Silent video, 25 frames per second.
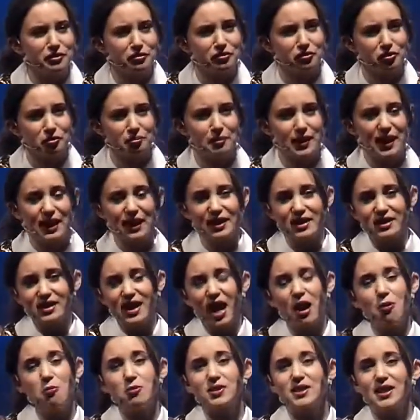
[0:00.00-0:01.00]
for me, because
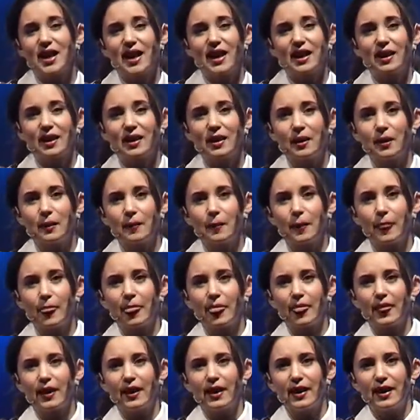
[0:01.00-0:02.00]
I was like,
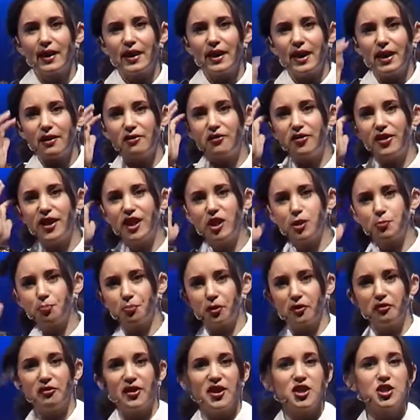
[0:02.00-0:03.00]
if these
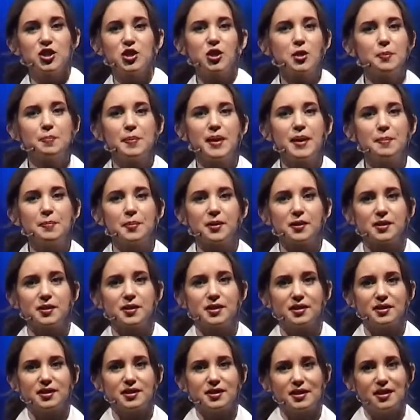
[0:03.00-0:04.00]
professional people
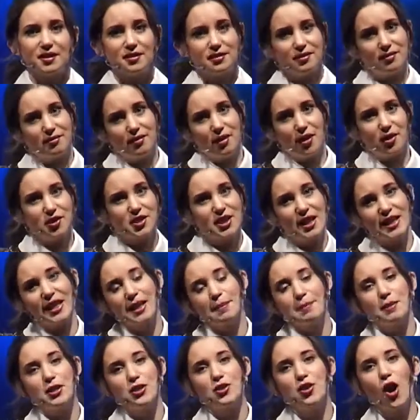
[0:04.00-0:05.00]
are
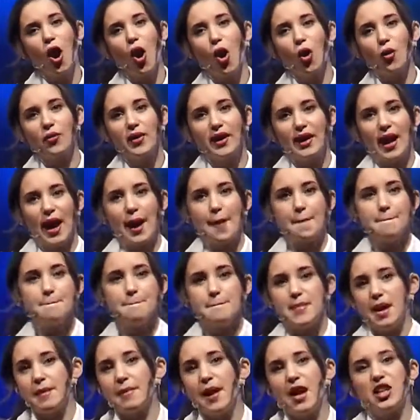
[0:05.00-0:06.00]
telling me no, that I,
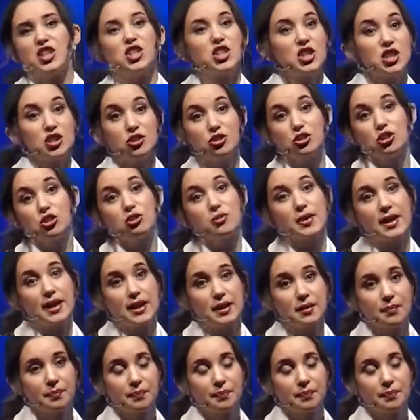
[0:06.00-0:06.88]
maybe I shouldn't do it.